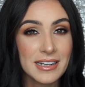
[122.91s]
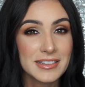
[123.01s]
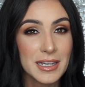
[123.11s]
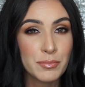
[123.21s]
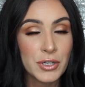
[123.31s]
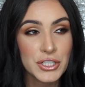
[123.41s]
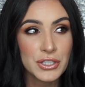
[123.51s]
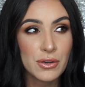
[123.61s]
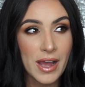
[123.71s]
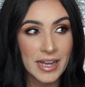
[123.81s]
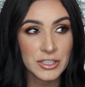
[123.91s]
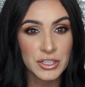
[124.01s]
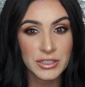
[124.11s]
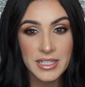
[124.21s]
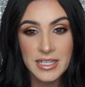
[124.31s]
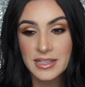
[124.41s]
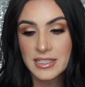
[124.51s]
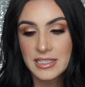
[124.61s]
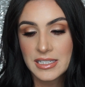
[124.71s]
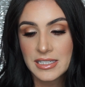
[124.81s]
got that brush though, actually,
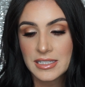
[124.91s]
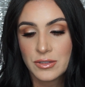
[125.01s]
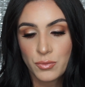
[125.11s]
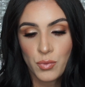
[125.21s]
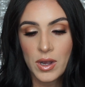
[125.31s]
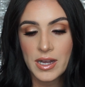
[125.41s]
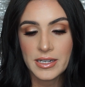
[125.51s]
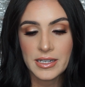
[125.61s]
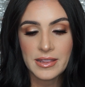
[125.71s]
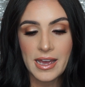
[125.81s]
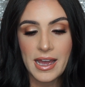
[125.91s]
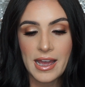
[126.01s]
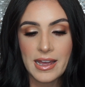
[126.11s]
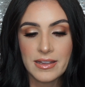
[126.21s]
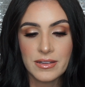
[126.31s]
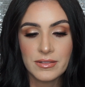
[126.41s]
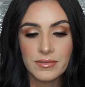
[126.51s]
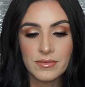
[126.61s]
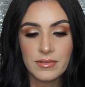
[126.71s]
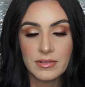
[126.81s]
this is one that I
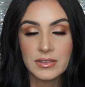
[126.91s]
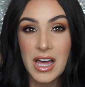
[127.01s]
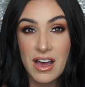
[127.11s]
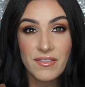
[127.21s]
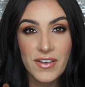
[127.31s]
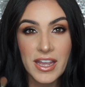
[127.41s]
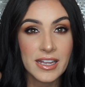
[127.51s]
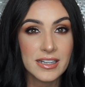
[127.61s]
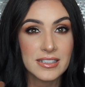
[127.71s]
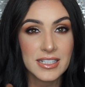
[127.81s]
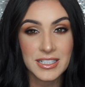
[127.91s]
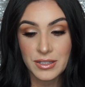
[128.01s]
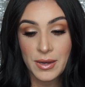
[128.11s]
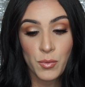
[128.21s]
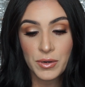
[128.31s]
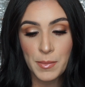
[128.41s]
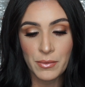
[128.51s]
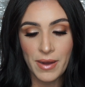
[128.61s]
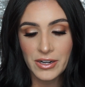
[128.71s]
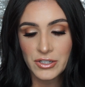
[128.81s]
love, and it's like one of my
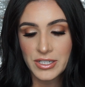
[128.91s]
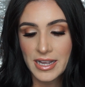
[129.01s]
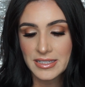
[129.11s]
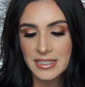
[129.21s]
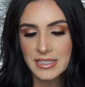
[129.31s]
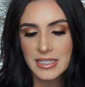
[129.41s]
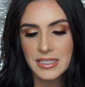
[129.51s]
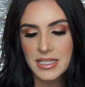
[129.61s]
ride or dies. This is